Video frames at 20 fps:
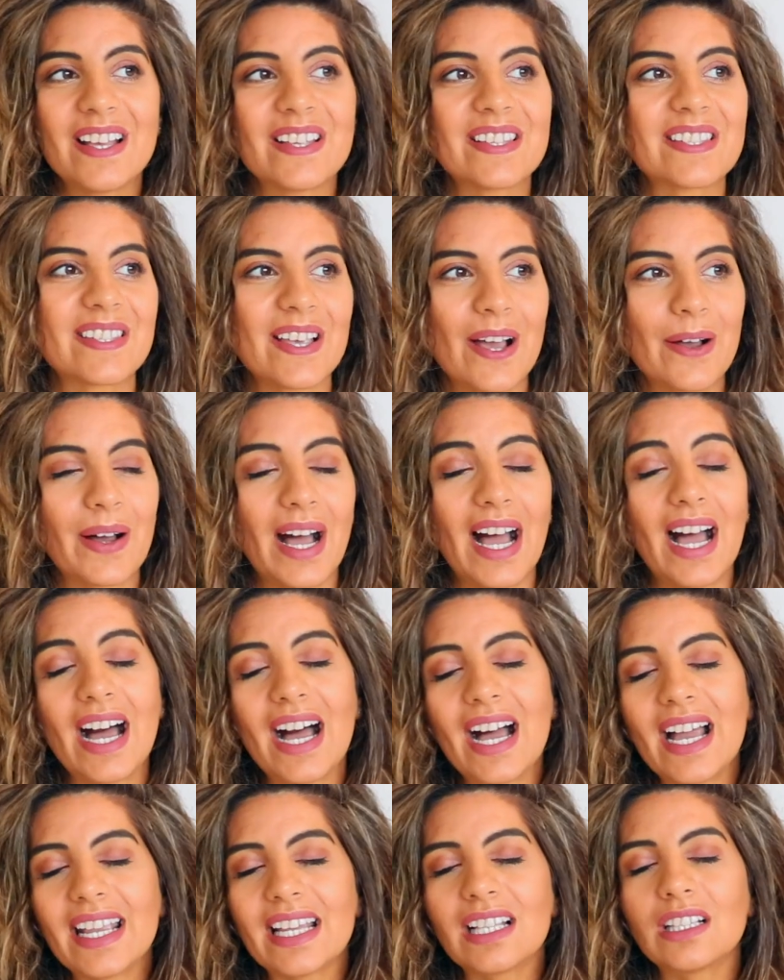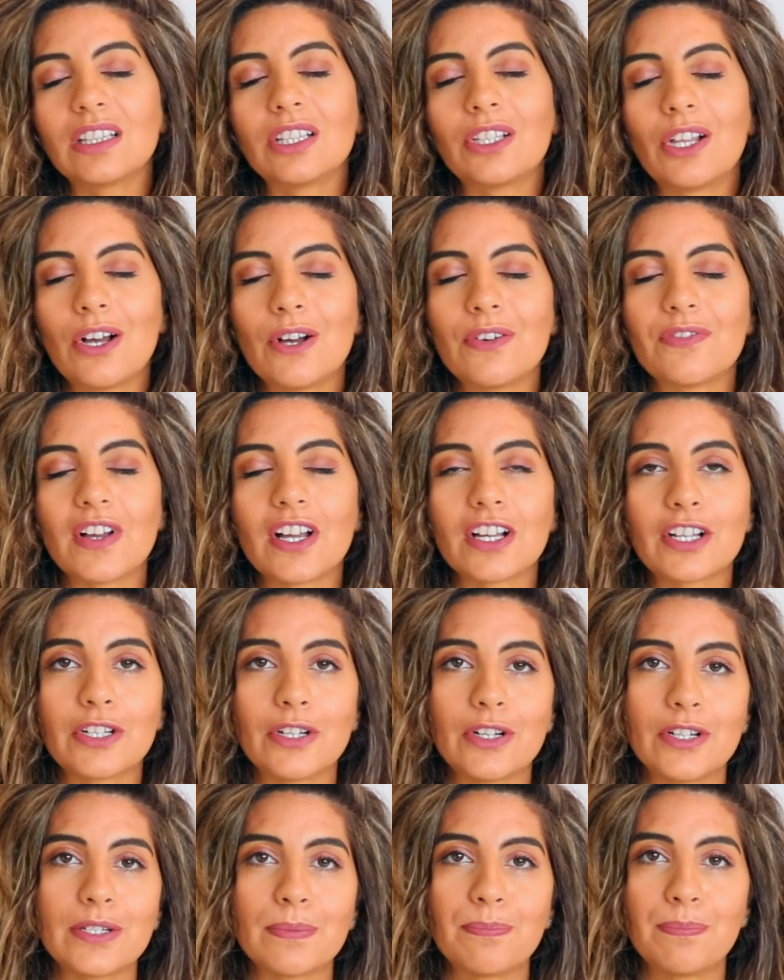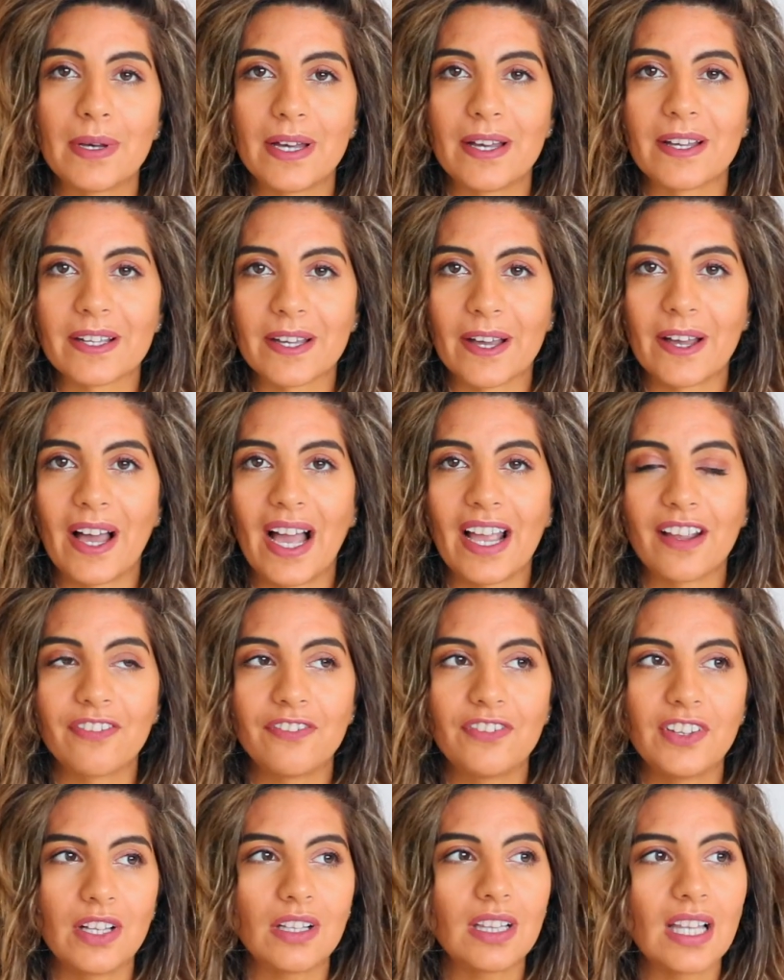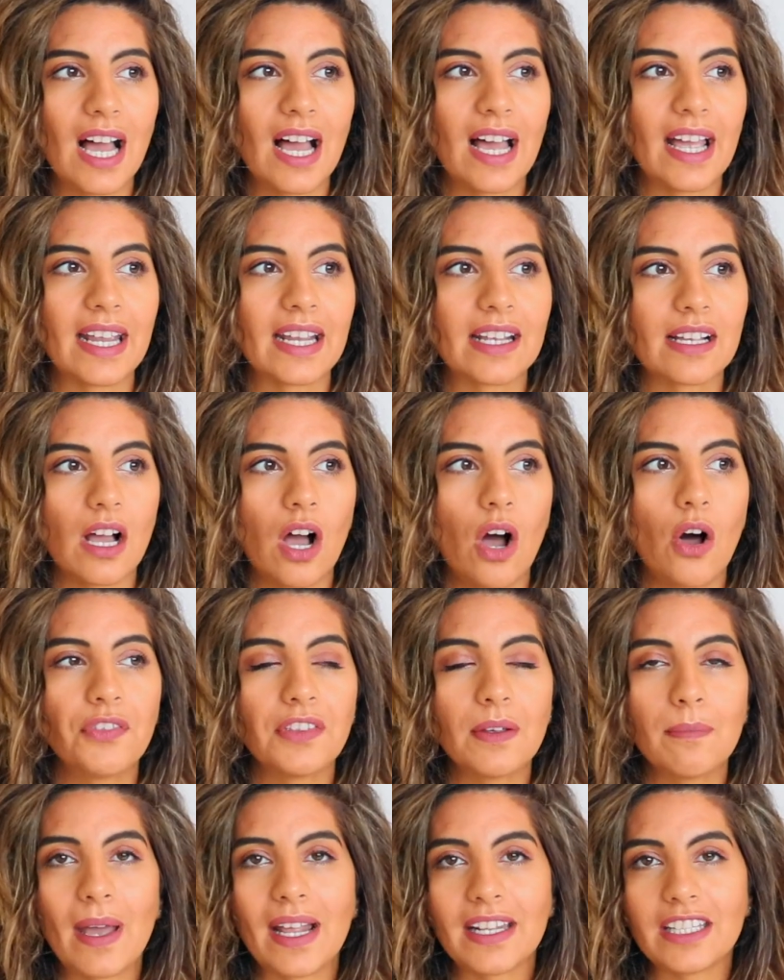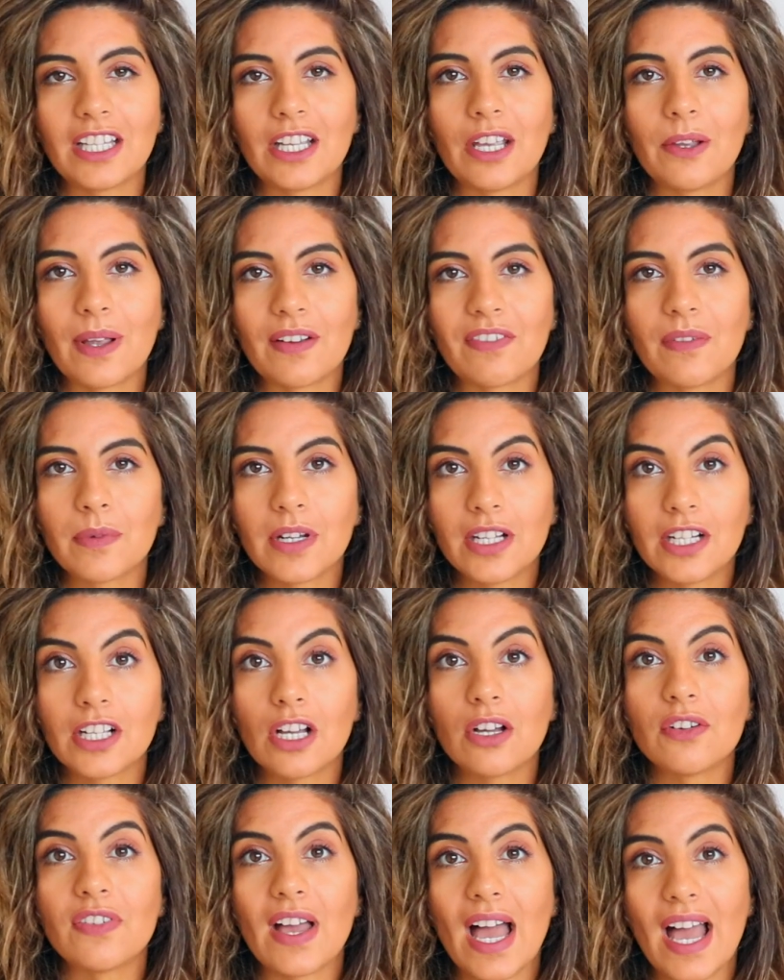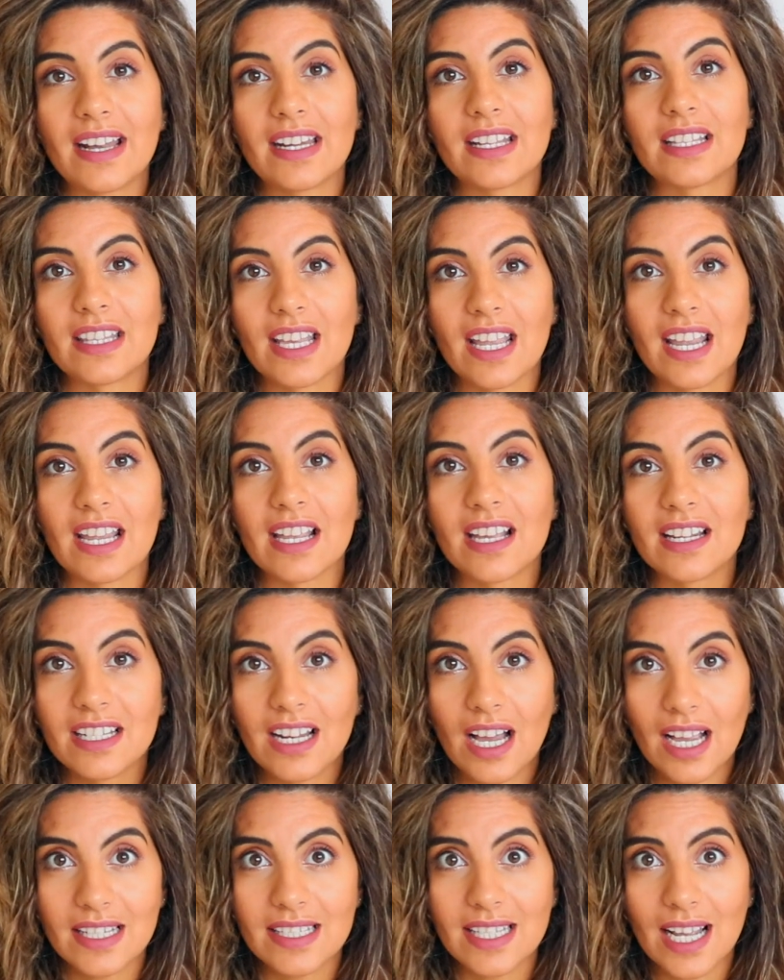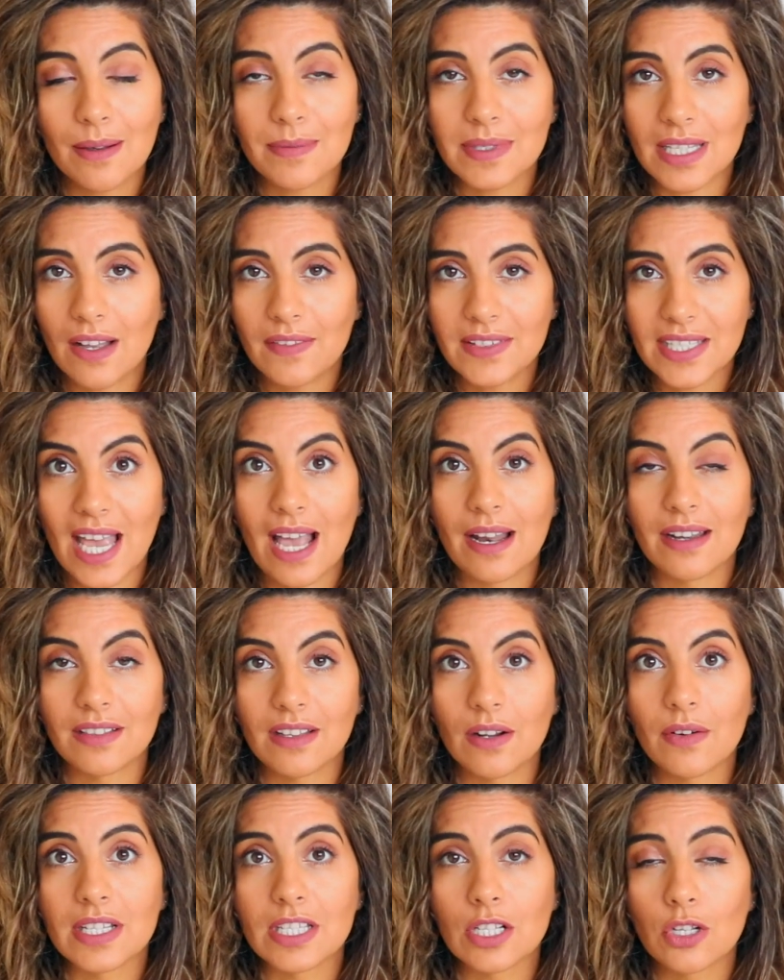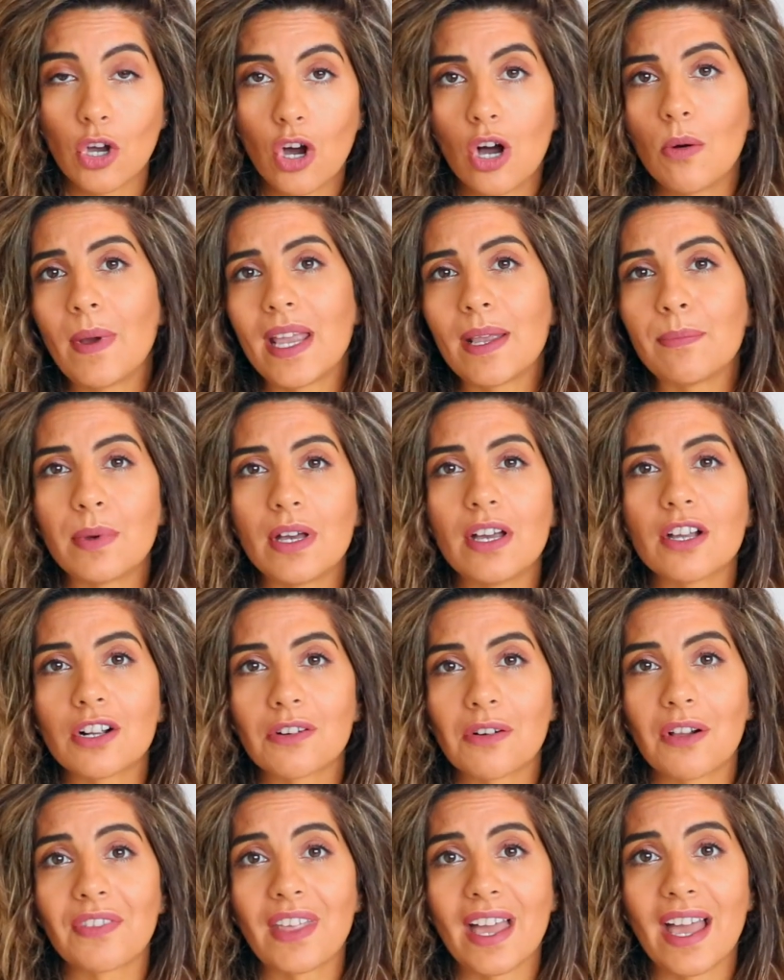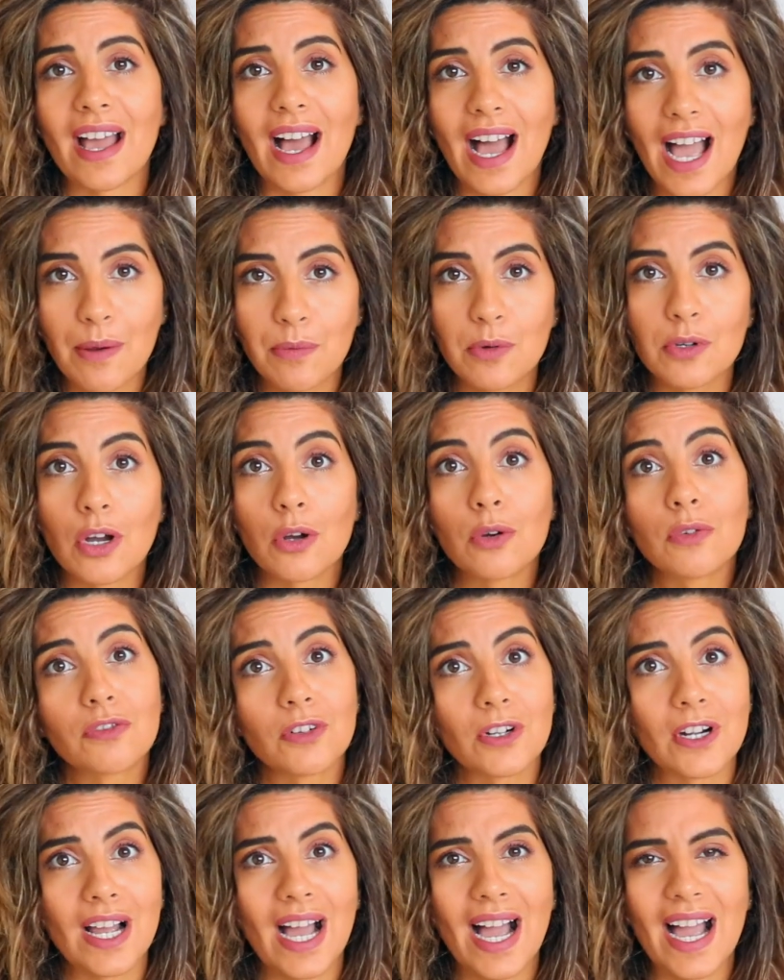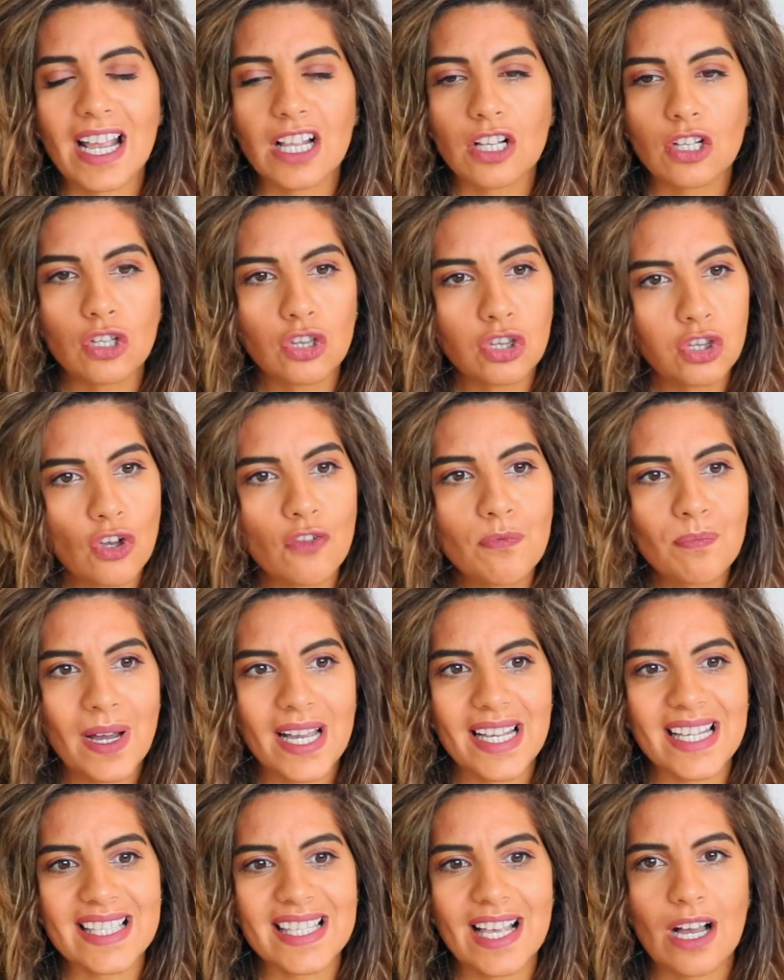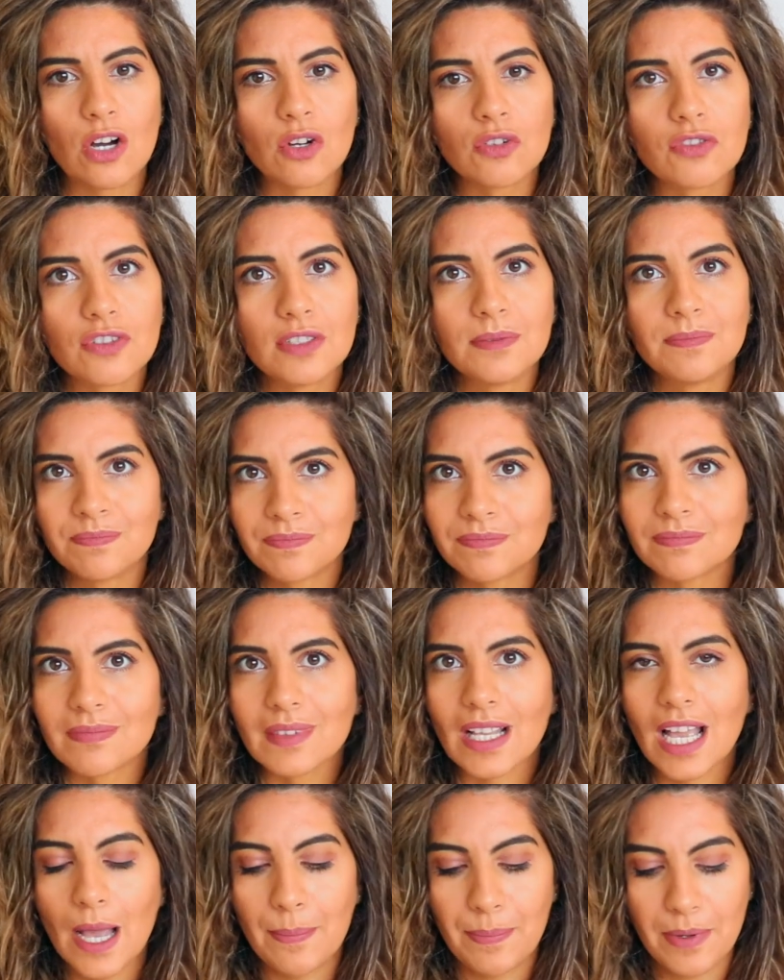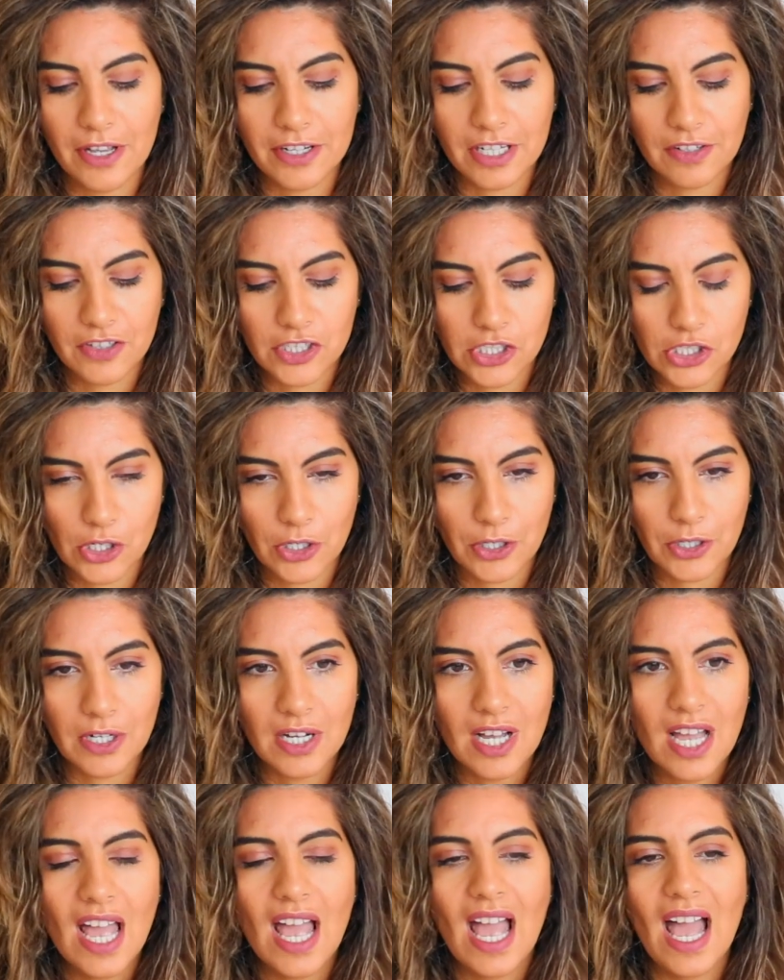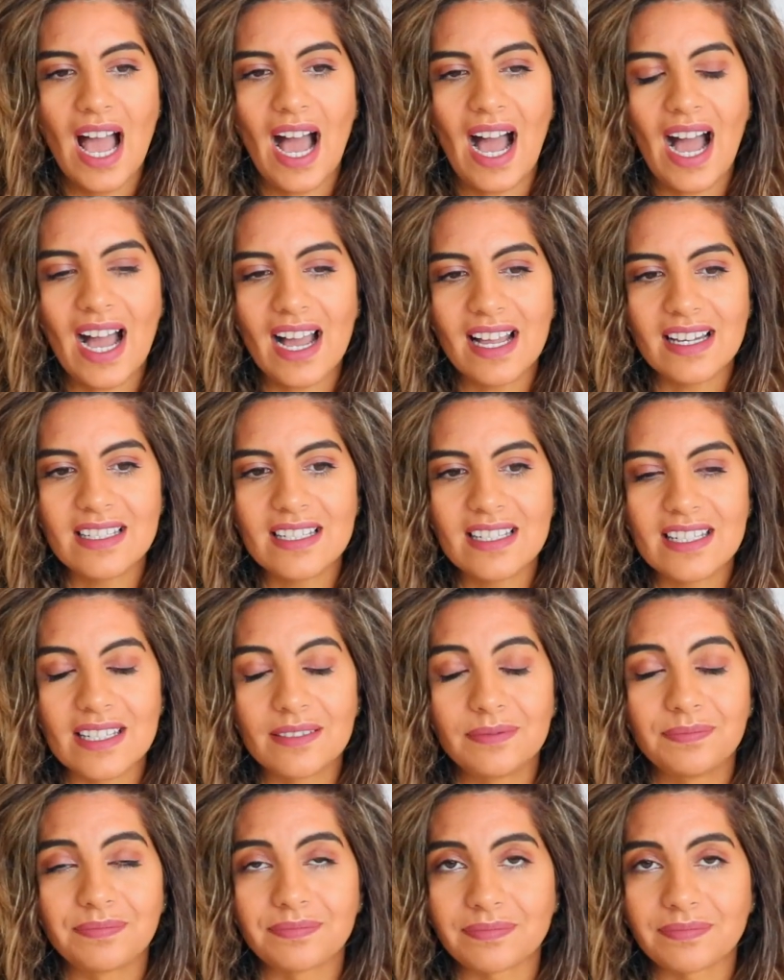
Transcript: So I love a good burger. I feel like on the menu, if I'm gonna go for anything, nine times out of ten, if there is a gourmet burger on there, I will go for it. I love myself a burger for sure, and